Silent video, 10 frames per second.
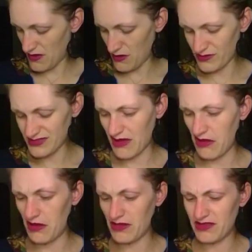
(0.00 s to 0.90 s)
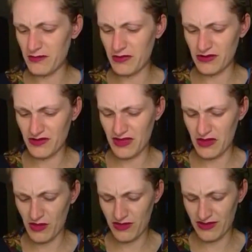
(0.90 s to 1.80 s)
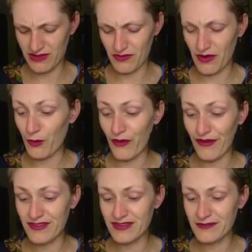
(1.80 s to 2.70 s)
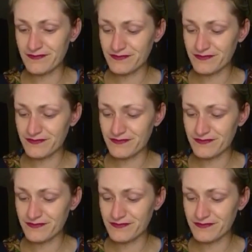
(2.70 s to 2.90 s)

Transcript: I want to say earthy, but I don't think earthy is the right word.